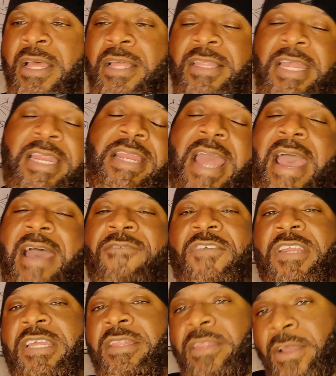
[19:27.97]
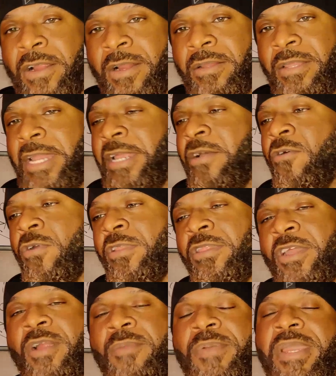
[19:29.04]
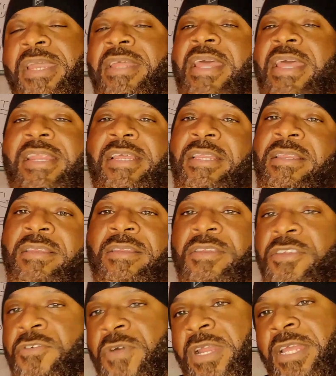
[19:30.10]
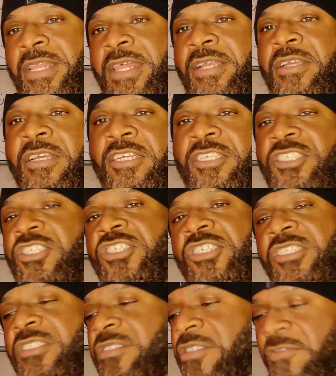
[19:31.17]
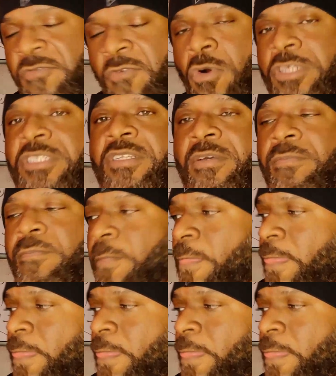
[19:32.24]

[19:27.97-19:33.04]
They didn't have any they didn't go to therapy, they didn't do anything. She just divorced him.